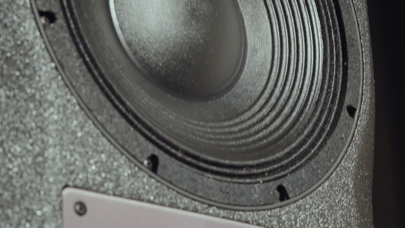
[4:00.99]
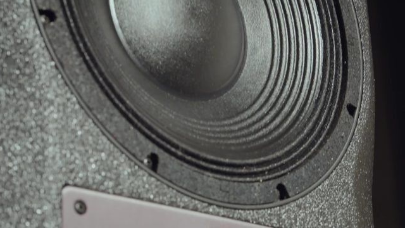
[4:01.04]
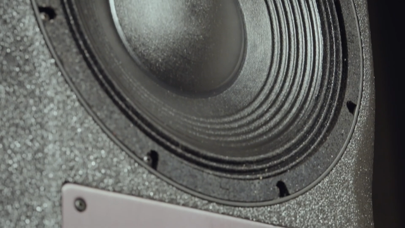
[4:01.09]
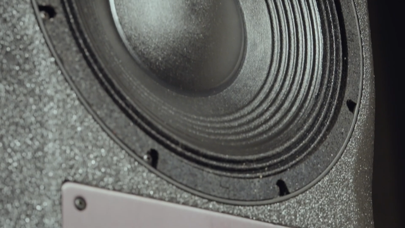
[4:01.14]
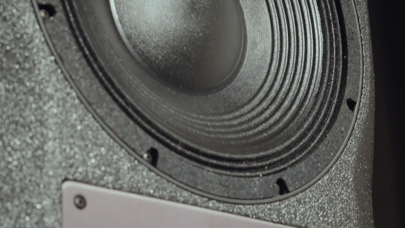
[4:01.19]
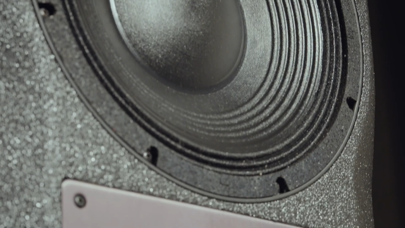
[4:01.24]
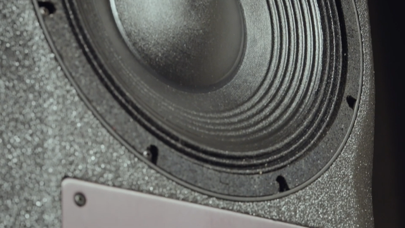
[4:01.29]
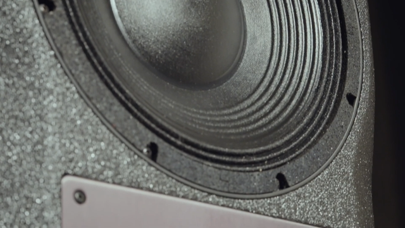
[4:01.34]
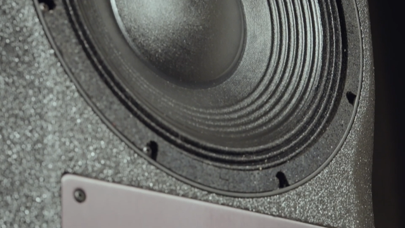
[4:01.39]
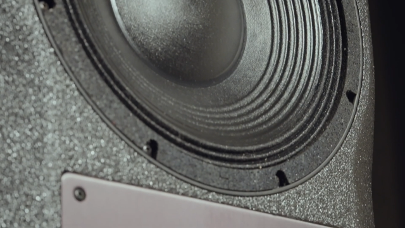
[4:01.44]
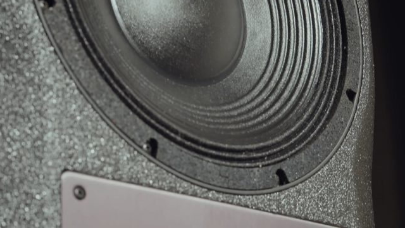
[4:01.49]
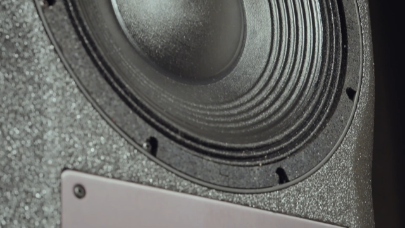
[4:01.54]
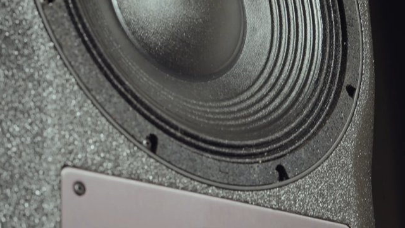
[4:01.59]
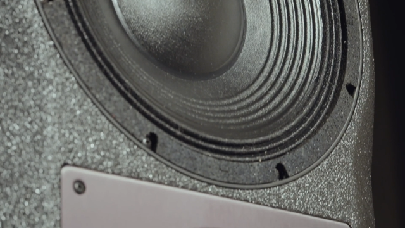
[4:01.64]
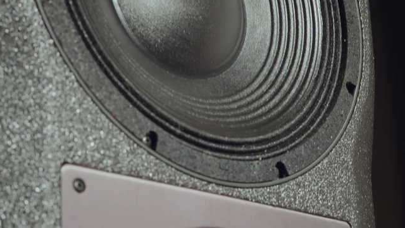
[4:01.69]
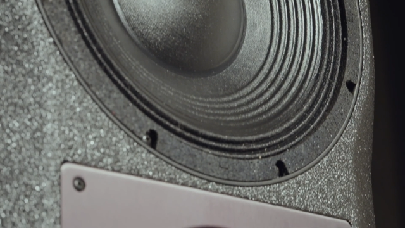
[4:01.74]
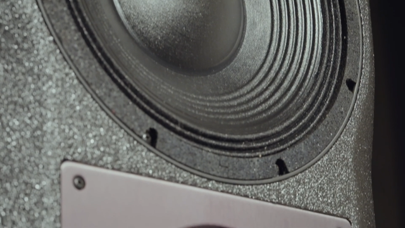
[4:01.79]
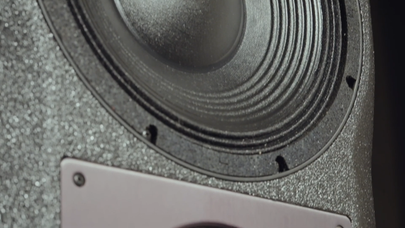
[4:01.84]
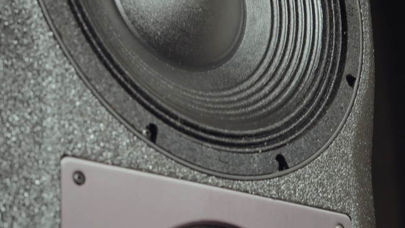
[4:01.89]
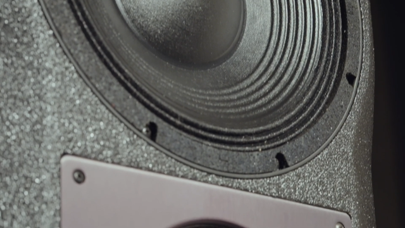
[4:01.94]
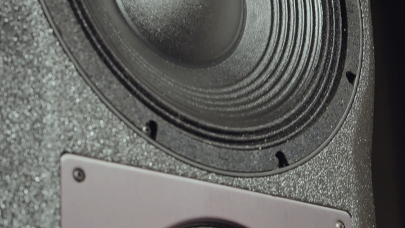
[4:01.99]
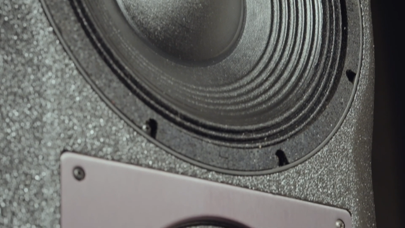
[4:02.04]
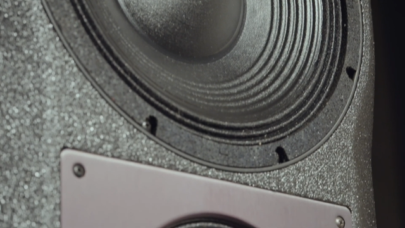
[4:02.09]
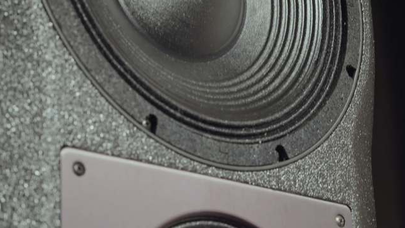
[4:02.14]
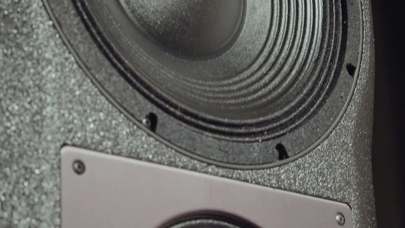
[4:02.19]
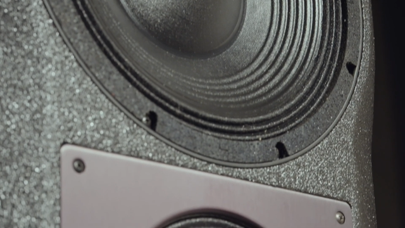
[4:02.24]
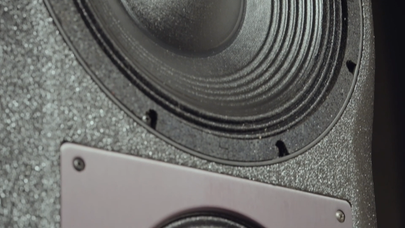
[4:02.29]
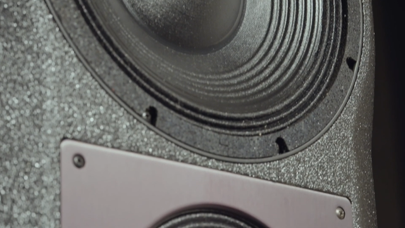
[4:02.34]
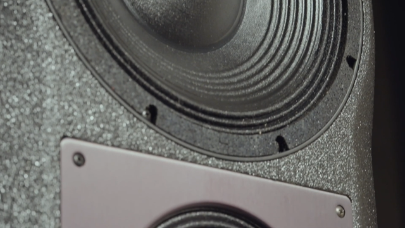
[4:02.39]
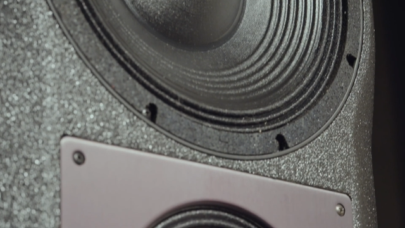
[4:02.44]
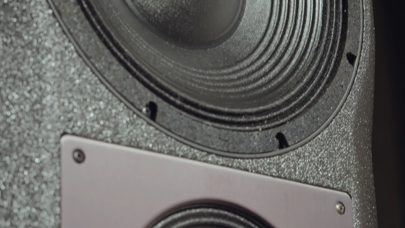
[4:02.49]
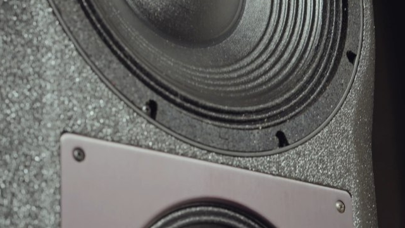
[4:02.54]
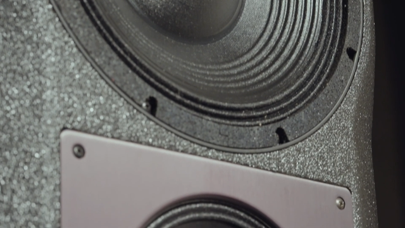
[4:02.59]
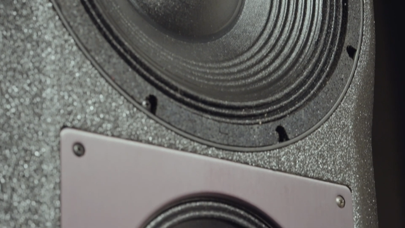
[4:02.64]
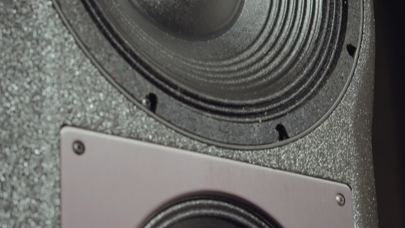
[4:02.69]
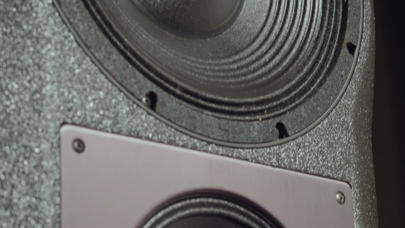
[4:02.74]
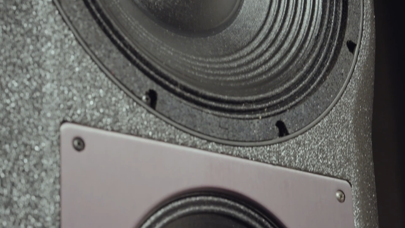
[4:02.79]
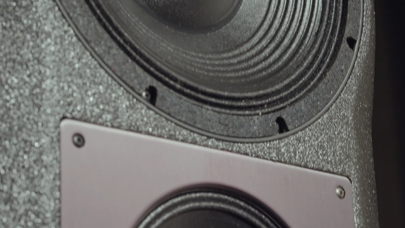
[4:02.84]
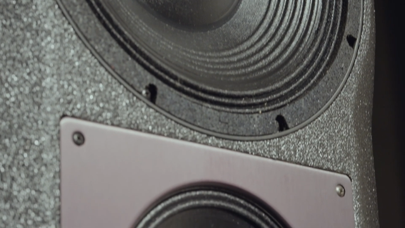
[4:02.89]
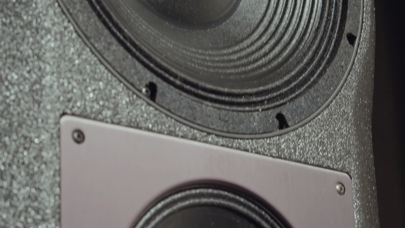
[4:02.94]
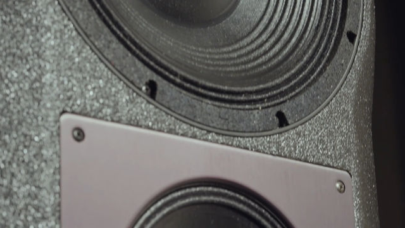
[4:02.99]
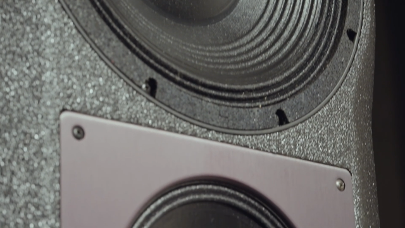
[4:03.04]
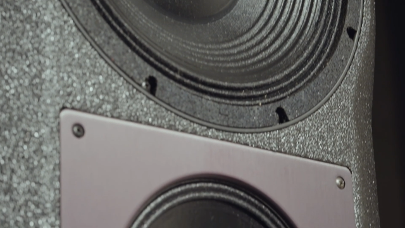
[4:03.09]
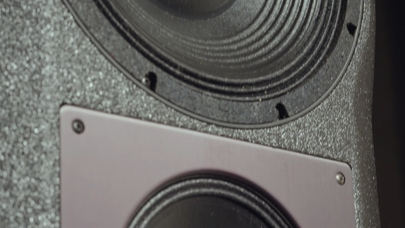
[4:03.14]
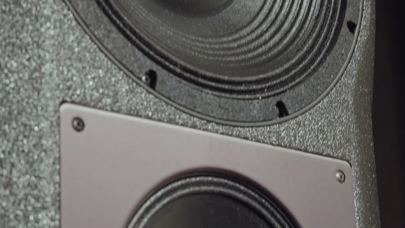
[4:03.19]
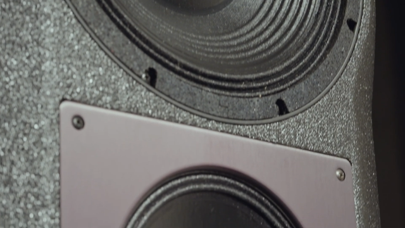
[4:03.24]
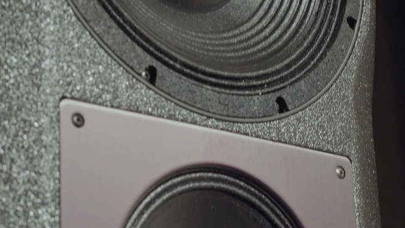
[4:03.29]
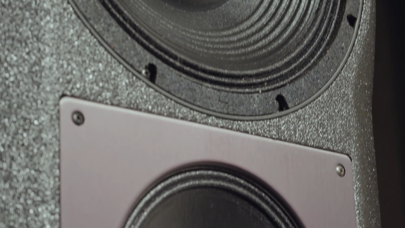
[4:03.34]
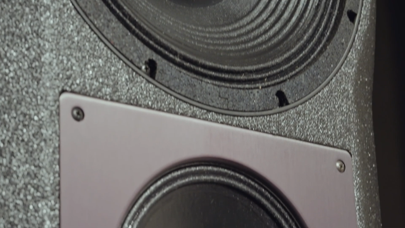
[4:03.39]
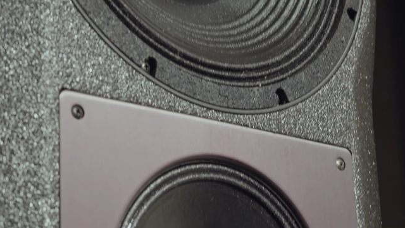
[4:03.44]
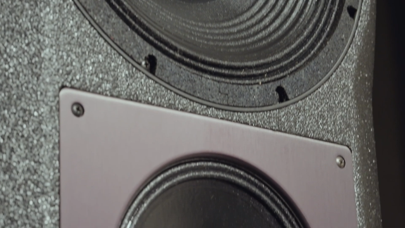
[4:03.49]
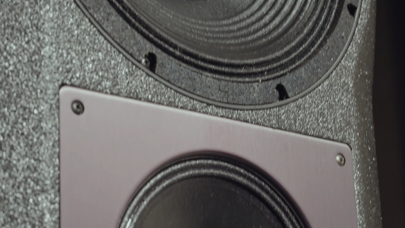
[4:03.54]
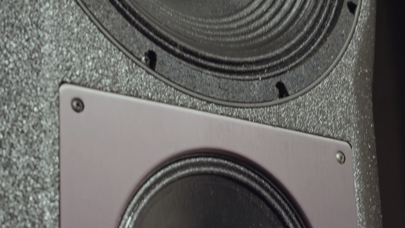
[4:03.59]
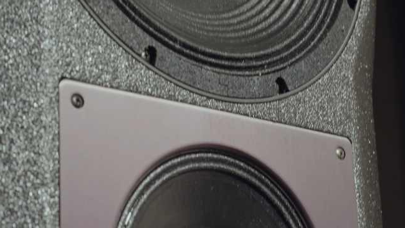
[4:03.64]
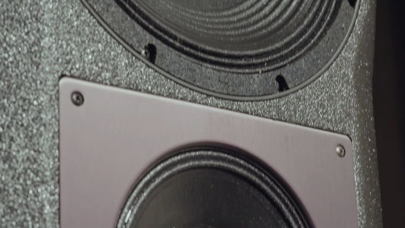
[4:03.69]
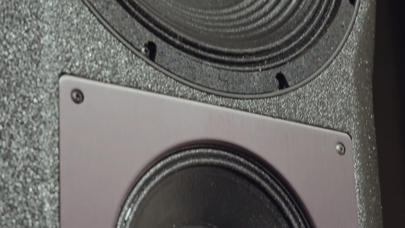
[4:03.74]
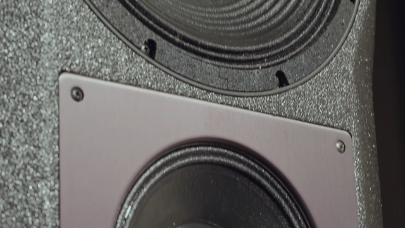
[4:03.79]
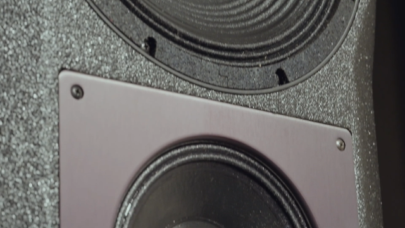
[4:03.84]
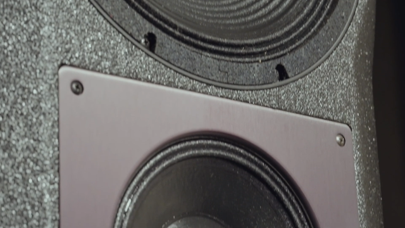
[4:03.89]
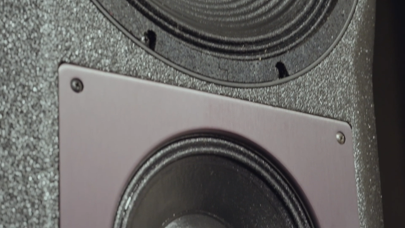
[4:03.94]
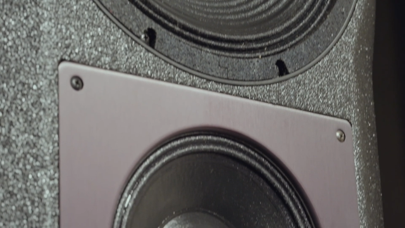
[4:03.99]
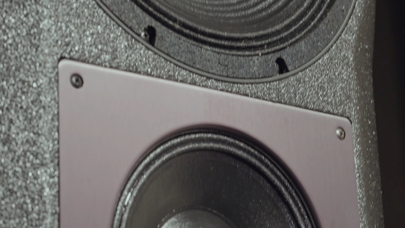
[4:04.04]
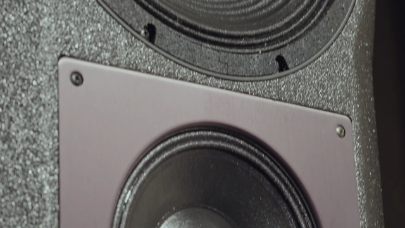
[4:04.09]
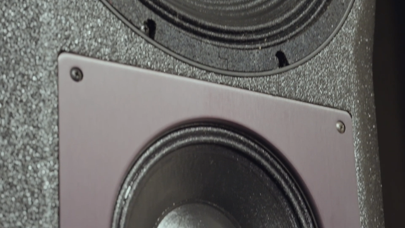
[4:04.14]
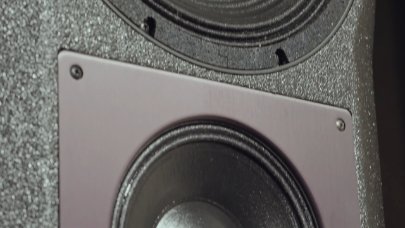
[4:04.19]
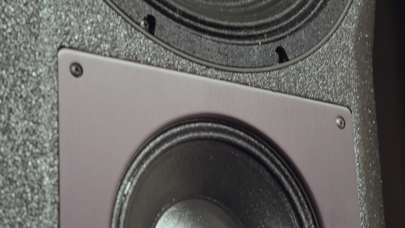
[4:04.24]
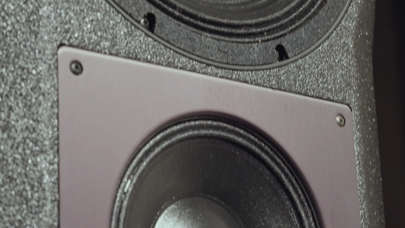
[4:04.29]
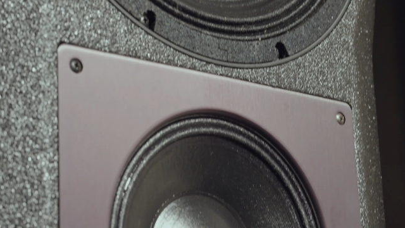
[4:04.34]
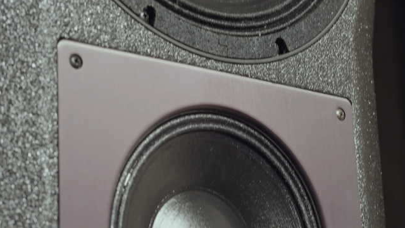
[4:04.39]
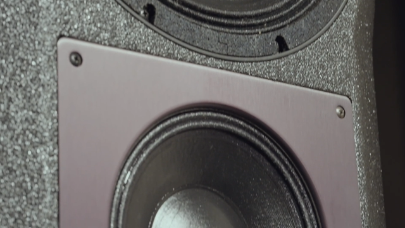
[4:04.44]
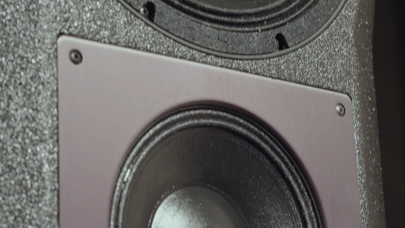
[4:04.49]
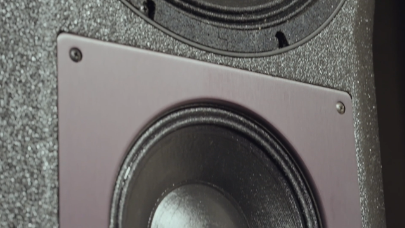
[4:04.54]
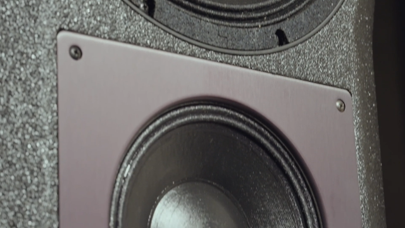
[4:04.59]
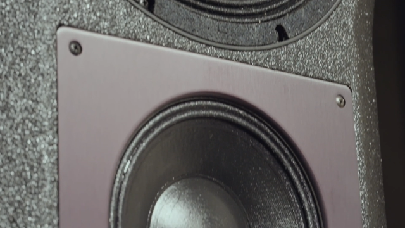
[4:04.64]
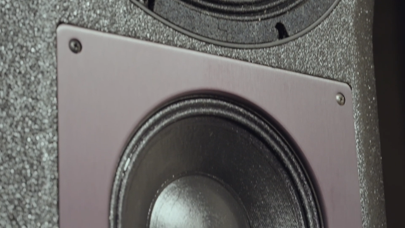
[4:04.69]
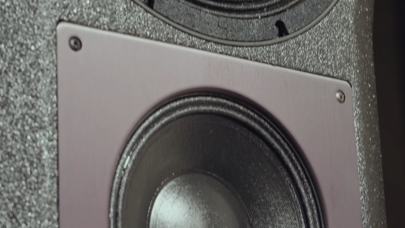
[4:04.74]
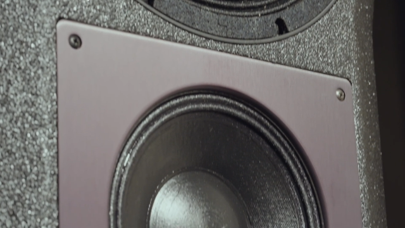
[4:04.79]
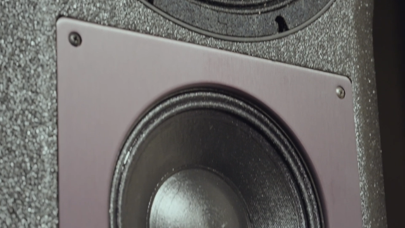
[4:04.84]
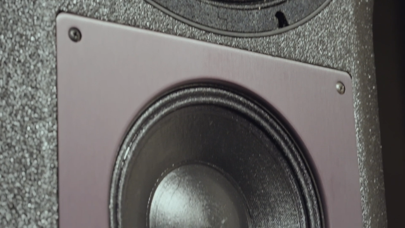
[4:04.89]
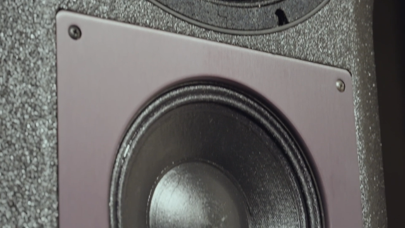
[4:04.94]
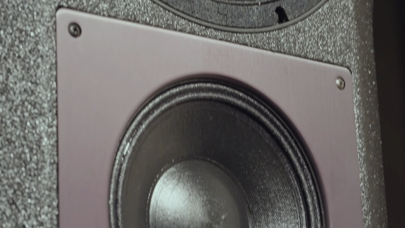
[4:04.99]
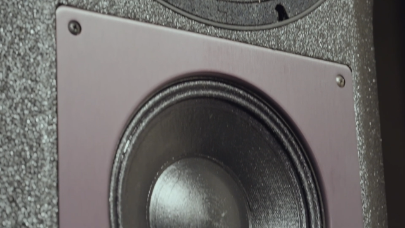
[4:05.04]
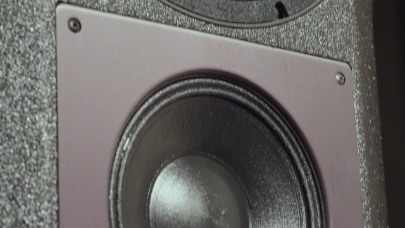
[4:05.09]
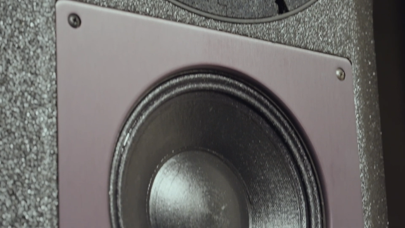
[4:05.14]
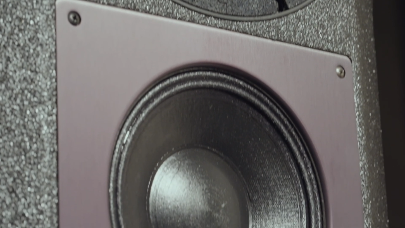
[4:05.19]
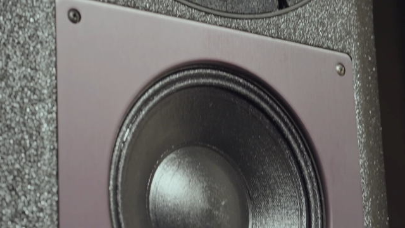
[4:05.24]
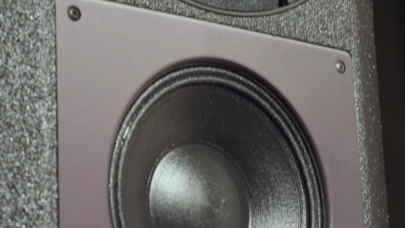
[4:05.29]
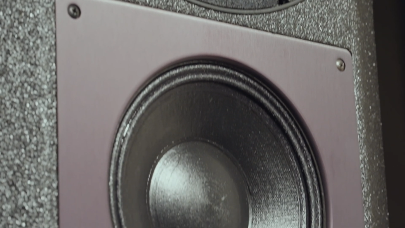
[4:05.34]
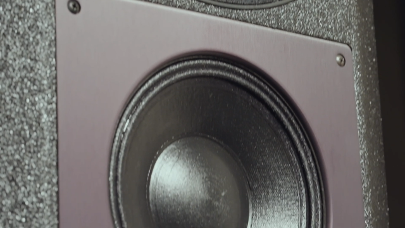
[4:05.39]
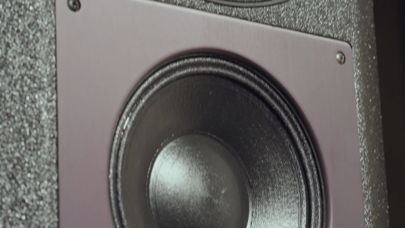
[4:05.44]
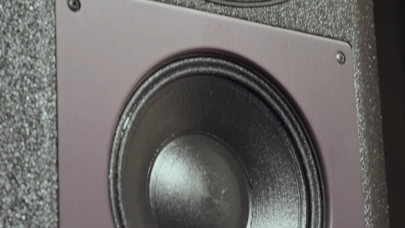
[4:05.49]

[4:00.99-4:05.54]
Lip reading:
[unreadable: no face in view]